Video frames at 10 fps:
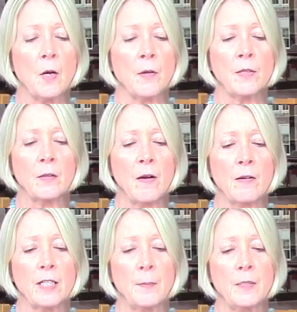
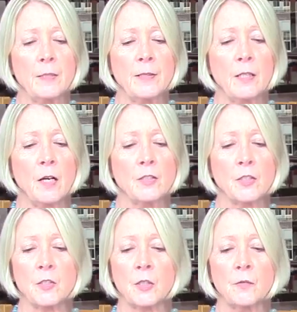on-the-ground
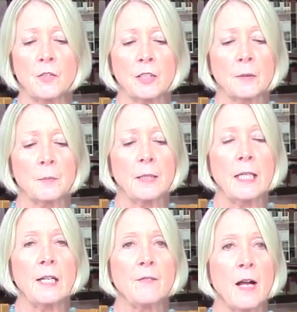epidemiologists served to
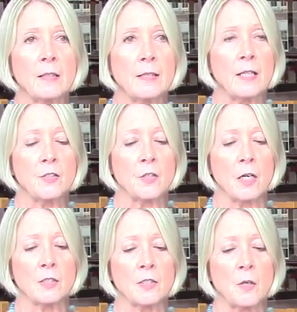completely validate
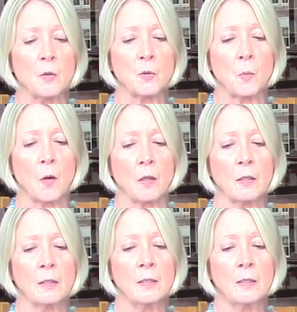John Snow's work.